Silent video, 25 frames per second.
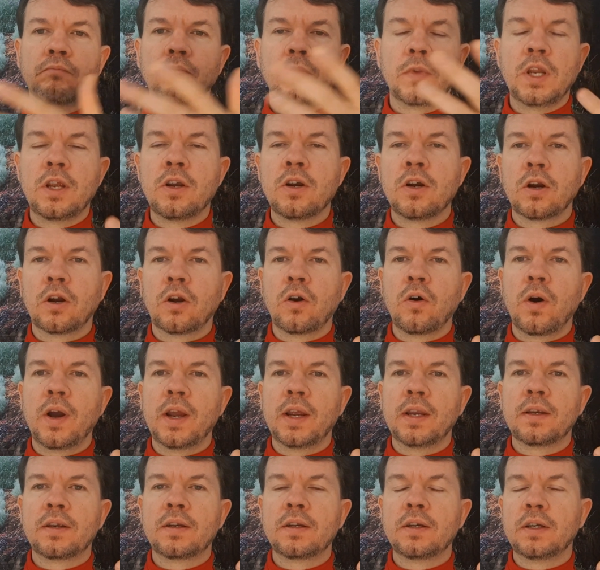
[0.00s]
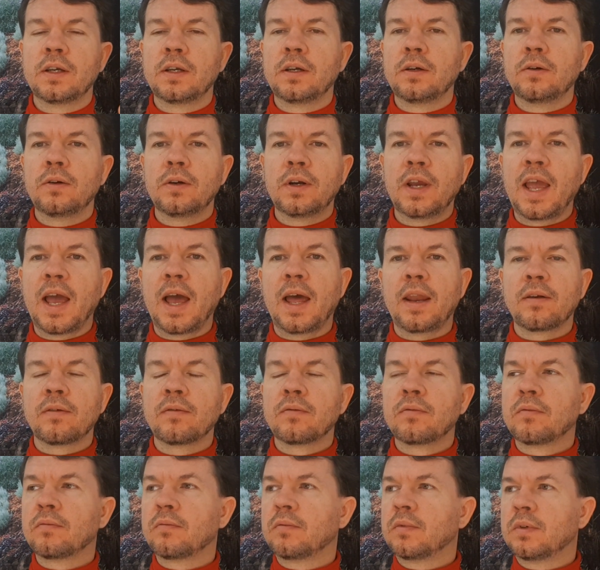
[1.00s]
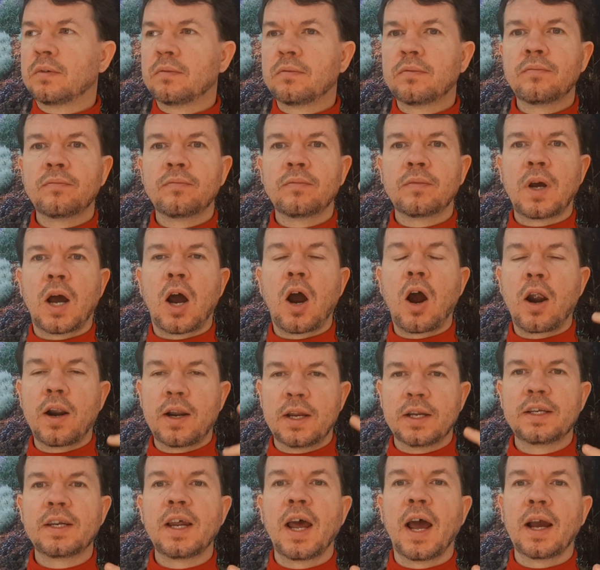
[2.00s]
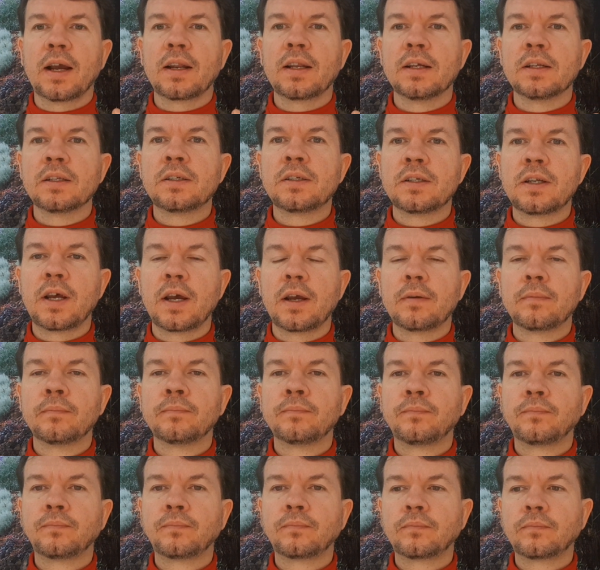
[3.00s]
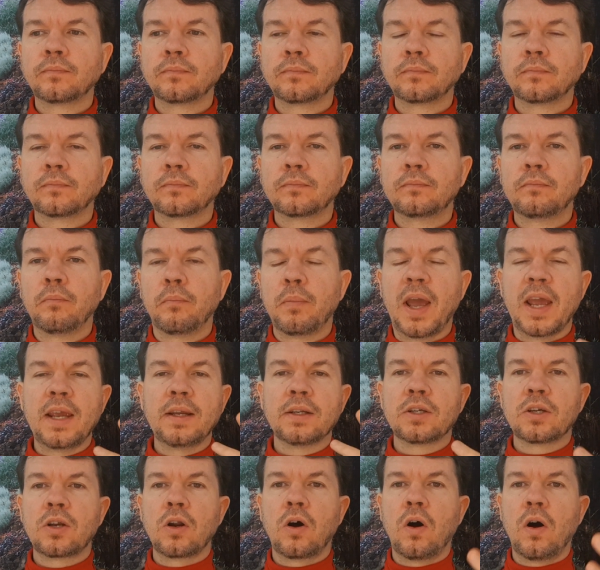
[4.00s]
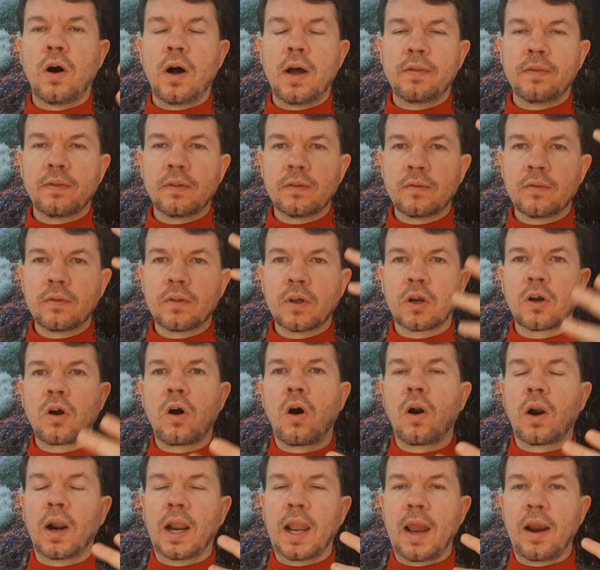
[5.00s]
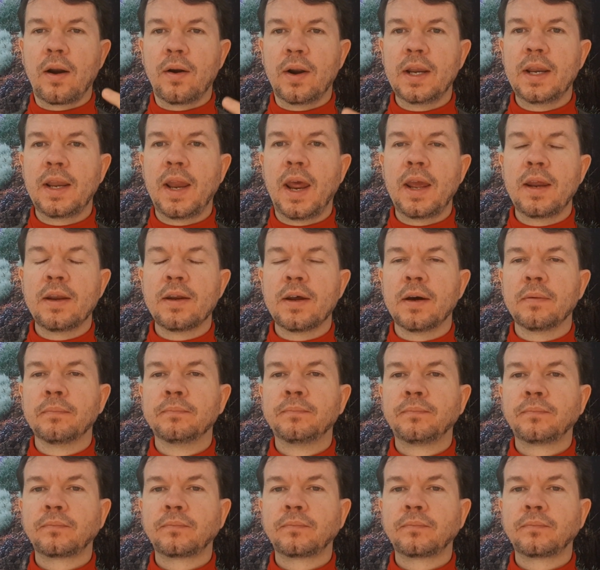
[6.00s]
you're going to get a heart attack, let's say, based on the corollary data.